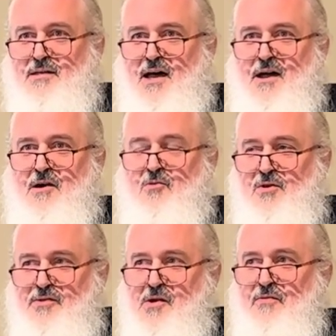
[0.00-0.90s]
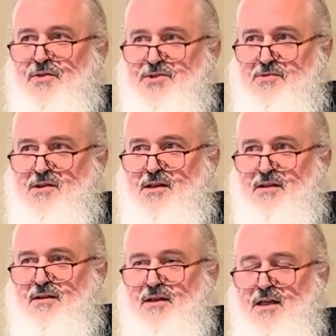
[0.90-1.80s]
attire when they're in the street.
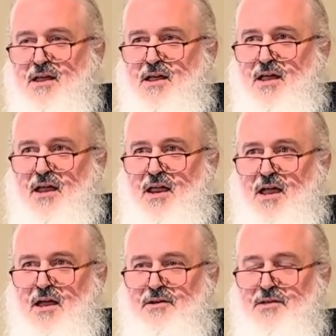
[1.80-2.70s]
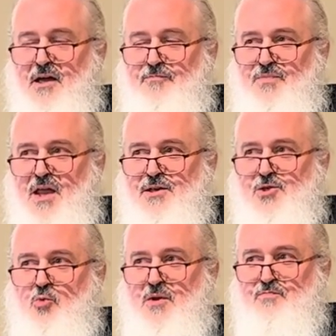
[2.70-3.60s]
And, uh, and
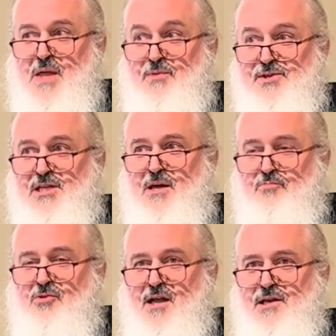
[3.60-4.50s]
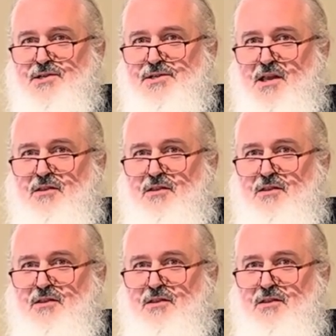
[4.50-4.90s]
so when people see a priest,